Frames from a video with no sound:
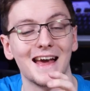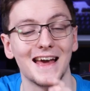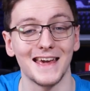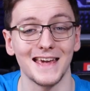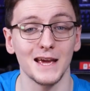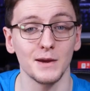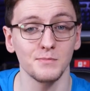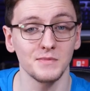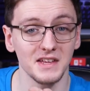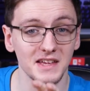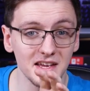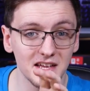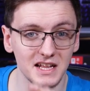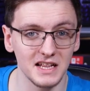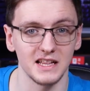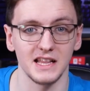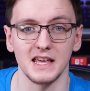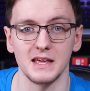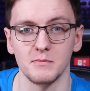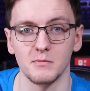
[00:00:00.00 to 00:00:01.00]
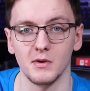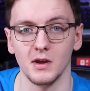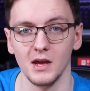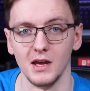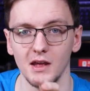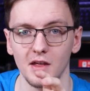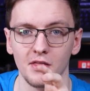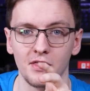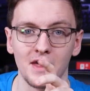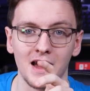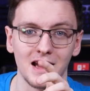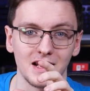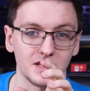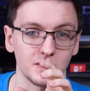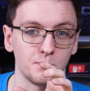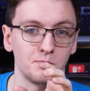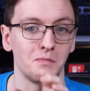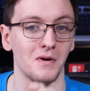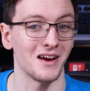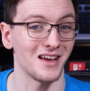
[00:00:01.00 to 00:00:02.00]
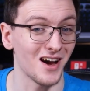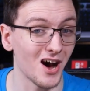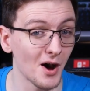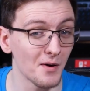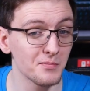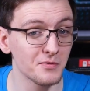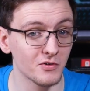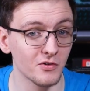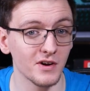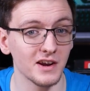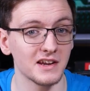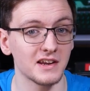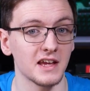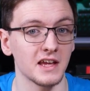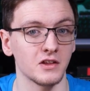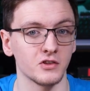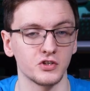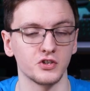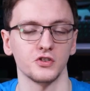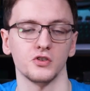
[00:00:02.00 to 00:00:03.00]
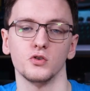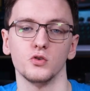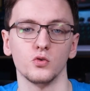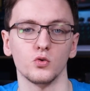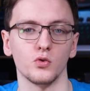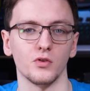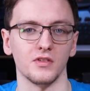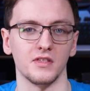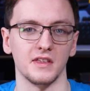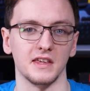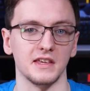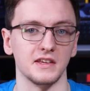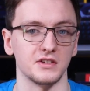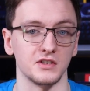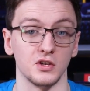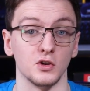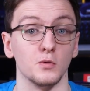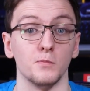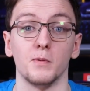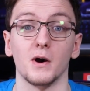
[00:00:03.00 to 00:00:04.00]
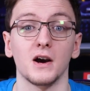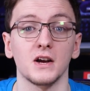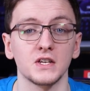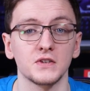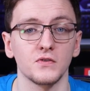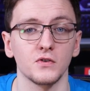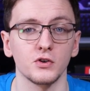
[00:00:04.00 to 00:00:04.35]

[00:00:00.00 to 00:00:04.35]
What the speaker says: AMD claim that by upgrading to these new BIOS